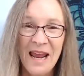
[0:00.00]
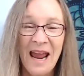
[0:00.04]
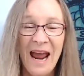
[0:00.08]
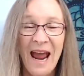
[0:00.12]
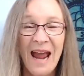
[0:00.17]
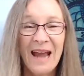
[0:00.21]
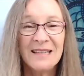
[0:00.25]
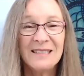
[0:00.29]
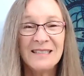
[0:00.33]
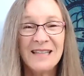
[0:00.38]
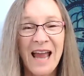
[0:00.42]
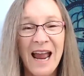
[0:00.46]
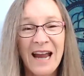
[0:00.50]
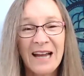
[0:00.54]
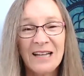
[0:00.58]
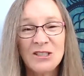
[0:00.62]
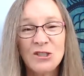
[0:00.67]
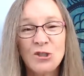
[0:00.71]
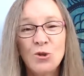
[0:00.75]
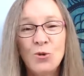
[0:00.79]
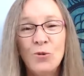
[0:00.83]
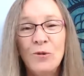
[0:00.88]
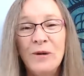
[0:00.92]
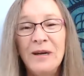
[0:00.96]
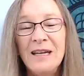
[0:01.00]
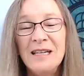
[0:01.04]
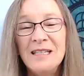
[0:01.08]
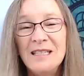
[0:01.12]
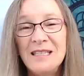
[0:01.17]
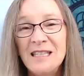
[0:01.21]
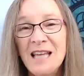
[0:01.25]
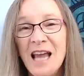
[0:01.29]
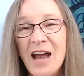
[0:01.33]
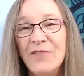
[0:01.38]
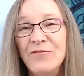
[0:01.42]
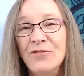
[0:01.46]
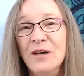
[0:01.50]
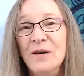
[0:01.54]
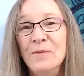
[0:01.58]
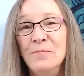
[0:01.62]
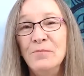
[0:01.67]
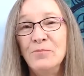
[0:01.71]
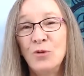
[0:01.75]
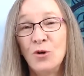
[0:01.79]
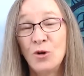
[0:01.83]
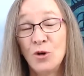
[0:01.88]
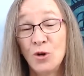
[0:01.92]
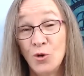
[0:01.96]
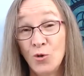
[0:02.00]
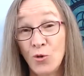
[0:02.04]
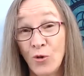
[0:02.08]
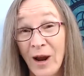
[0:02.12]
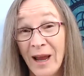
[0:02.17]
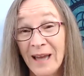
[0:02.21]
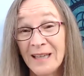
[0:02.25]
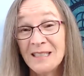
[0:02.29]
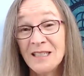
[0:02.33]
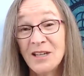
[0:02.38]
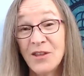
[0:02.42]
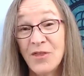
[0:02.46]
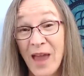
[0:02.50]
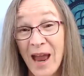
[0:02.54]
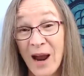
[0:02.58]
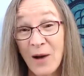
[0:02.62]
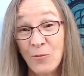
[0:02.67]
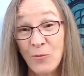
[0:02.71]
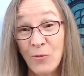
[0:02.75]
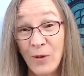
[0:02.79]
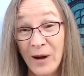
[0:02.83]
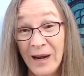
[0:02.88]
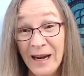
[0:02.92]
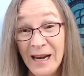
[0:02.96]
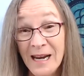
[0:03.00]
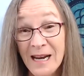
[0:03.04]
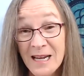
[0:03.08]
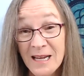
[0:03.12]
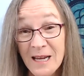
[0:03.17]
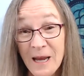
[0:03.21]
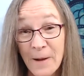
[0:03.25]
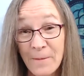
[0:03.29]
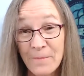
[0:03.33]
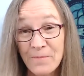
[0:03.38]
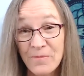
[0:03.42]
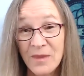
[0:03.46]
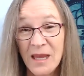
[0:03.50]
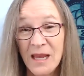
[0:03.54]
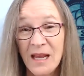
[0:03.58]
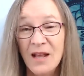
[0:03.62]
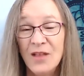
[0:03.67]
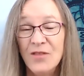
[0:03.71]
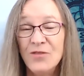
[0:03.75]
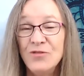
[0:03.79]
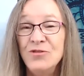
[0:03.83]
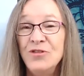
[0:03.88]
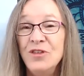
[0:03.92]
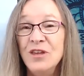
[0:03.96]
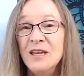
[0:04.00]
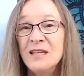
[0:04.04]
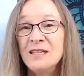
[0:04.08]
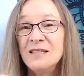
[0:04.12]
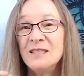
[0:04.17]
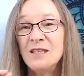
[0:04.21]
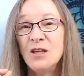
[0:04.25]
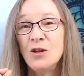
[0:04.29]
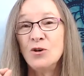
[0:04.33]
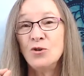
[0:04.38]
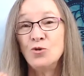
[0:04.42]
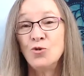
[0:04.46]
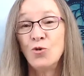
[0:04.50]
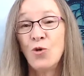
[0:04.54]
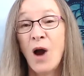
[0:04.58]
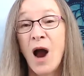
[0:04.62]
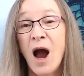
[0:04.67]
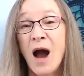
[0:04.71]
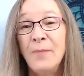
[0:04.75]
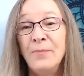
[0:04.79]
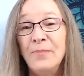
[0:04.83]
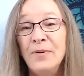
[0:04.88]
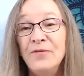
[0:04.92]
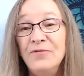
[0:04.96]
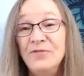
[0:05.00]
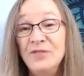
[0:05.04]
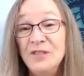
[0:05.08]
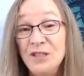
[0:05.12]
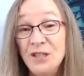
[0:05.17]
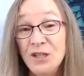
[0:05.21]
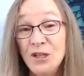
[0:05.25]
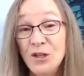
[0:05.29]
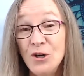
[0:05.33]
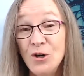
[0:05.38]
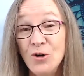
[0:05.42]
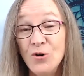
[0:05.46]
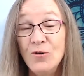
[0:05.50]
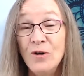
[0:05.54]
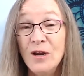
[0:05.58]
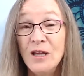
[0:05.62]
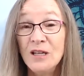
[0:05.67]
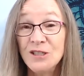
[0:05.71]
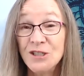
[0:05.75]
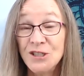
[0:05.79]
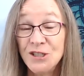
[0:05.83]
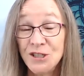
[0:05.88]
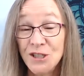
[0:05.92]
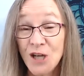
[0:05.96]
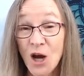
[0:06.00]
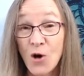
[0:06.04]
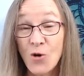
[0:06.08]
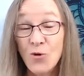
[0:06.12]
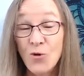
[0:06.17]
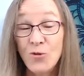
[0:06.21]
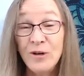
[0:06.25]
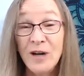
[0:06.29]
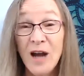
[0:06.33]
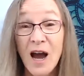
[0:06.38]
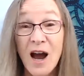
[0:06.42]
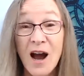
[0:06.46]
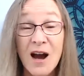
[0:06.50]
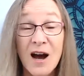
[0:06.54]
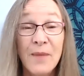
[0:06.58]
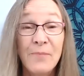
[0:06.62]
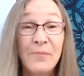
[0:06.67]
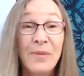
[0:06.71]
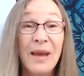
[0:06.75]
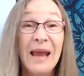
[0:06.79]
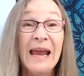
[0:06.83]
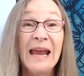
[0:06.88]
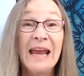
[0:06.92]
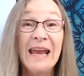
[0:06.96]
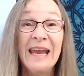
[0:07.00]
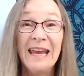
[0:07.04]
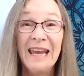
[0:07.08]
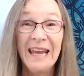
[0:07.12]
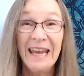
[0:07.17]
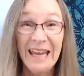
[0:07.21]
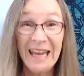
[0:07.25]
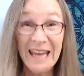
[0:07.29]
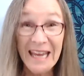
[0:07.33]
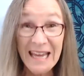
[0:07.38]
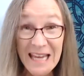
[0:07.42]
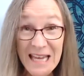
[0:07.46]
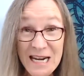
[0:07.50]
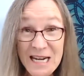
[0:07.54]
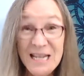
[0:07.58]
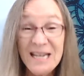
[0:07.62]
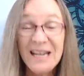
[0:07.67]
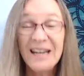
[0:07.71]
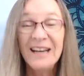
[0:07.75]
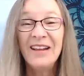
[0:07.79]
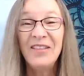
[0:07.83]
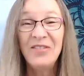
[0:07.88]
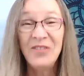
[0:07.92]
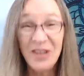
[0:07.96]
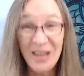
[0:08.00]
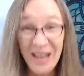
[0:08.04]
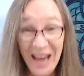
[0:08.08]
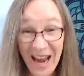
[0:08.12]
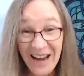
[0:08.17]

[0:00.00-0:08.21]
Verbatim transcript: As X27 progressed that week, this drop of dew showed up in the